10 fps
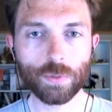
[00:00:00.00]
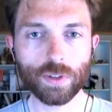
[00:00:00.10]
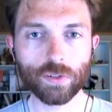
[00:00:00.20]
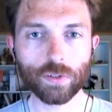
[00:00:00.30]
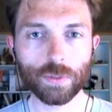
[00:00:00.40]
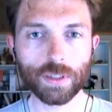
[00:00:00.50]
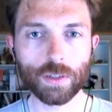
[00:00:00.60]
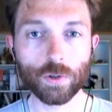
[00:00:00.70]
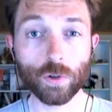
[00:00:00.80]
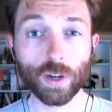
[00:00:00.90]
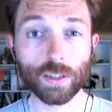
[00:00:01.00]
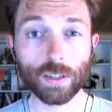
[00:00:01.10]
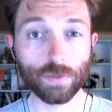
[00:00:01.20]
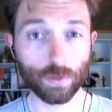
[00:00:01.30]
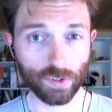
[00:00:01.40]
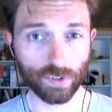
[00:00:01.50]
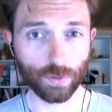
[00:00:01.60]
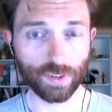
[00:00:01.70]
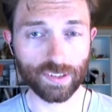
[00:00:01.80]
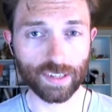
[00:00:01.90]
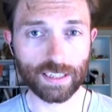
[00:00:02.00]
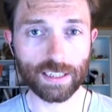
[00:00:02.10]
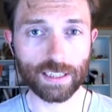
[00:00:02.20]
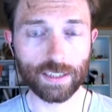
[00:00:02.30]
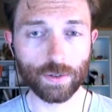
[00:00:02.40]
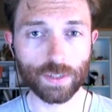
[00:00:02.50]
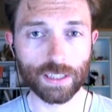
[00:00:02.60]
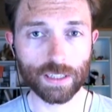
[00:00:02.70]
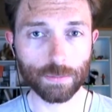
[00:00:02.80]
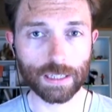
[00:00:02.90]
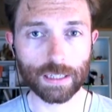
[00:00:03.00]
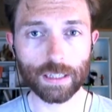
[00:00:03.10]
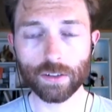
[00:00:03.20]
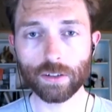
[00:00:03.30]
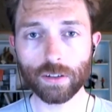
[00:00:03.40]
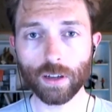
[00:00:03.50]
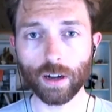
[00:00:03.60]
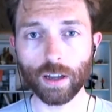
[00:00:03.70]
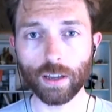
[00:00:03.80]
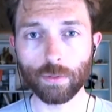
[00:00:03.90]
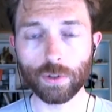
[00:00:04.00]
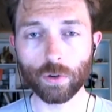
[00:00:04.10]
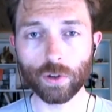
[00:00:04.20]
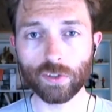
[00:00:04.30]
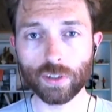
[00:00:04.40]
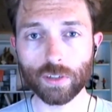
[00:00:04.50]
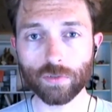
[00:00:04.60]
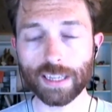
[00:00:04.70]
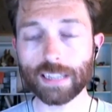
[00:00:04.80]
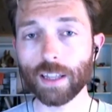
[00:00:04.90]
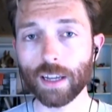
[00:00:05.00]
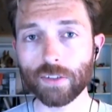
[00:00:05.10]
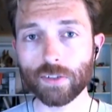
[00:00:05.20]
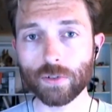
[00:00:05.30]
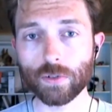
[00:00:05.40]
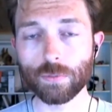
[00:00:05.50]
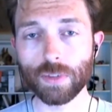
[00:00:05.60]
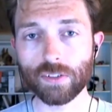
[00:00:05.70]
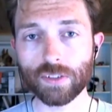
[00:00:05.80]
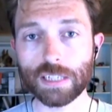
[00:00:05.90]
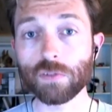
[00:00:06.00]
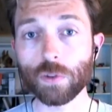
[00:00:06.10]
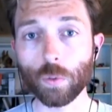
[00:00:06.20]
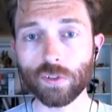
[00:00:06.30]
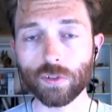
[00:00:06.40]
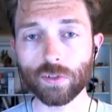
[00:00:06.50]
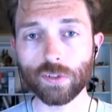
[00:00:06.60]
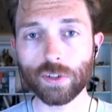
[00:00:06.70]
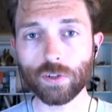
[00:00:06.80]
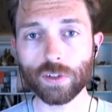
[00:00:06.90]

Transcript: Because ultimately, well, you're trying is. to influence someone's psyche to get them to click, uh, and you're using different headlines to to basically influence their decision.